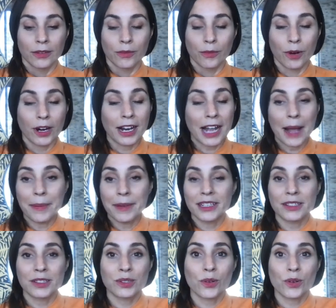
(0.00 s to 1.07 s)
work
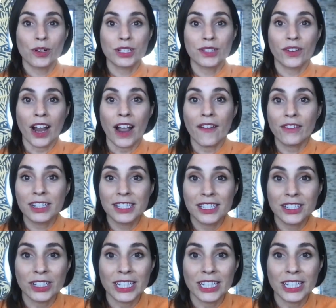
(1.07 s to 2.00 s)
happiness scores for every single